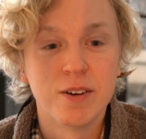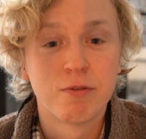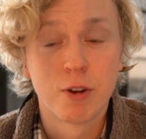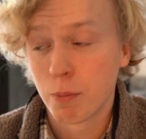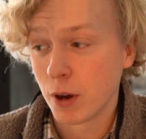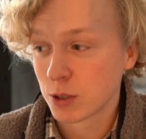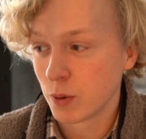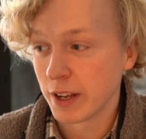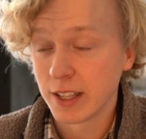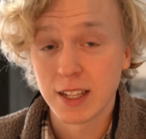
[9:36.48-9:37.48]
For the past
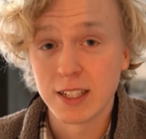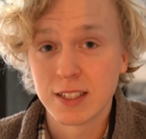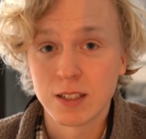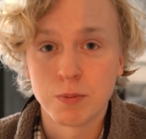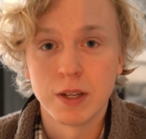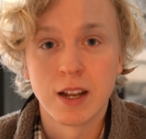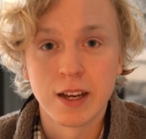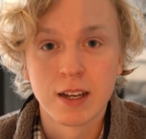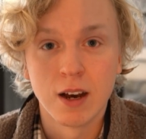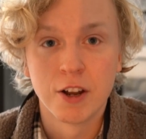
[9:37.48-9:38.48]
28 days, it's been
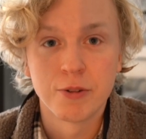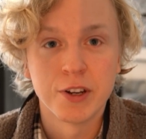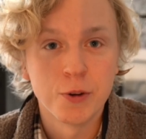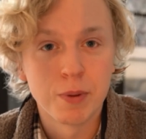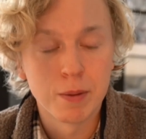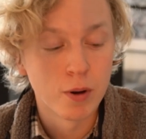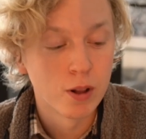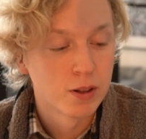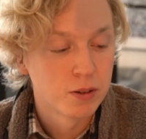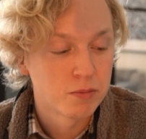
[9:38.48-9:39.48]
like 100 new
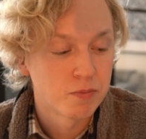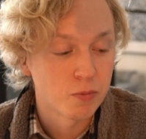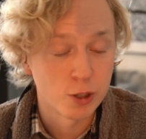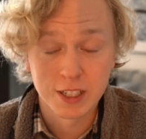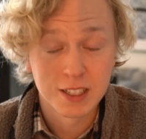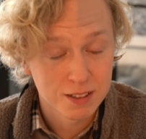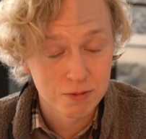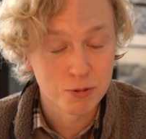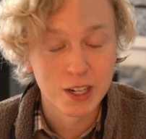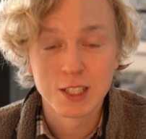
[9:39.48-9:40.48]
people, which is
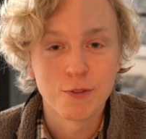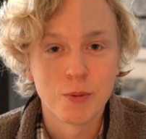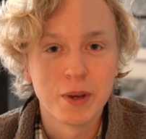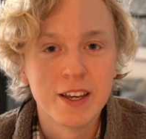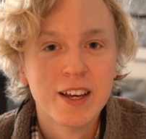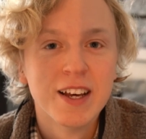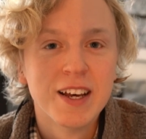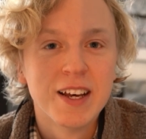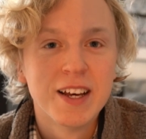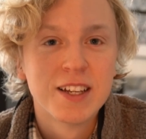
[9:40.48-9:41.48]
crazy for me.
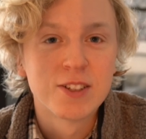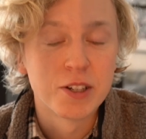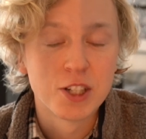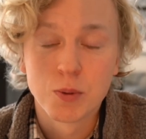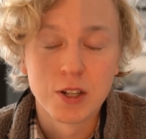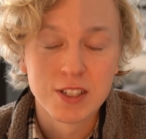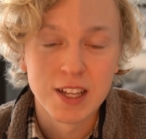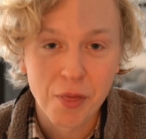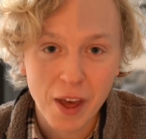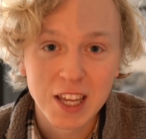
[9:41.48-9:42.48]
So I just wanted to
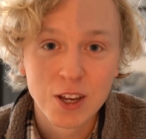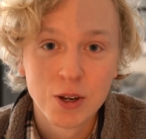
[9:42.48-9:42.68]
say thank